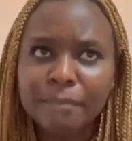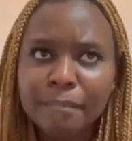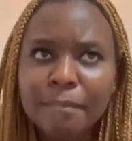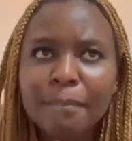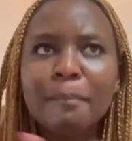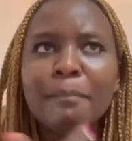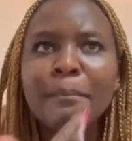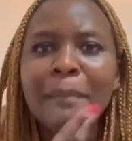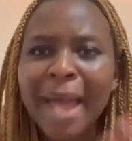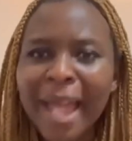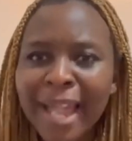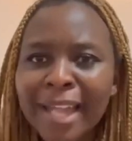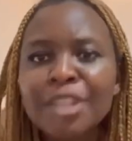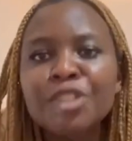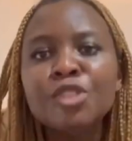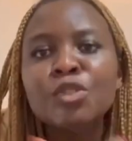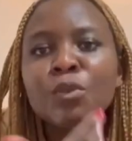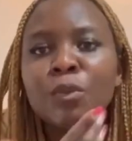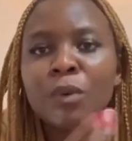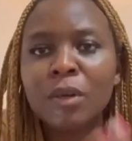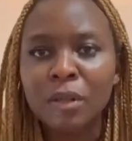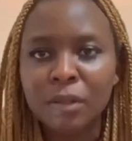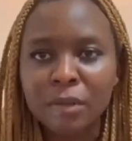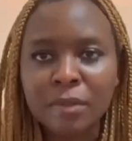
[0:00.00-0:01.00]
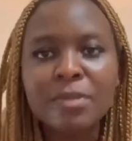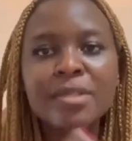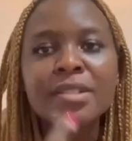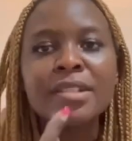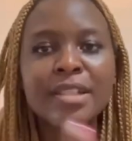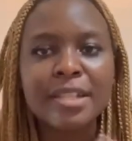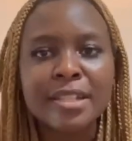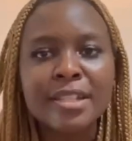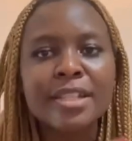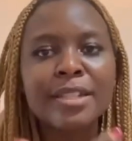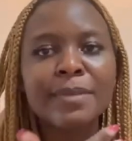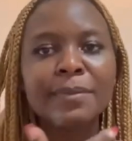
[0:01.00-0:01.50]
manual
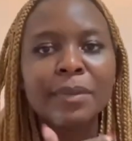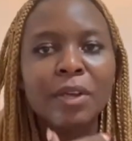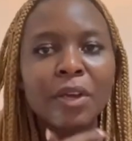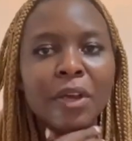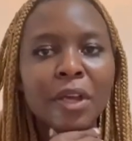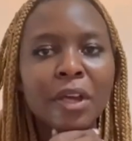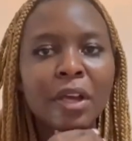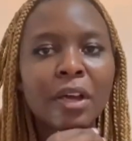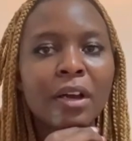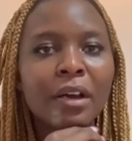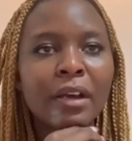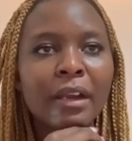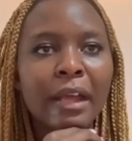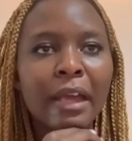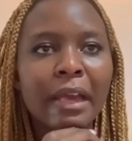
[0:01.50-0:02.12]
system going on.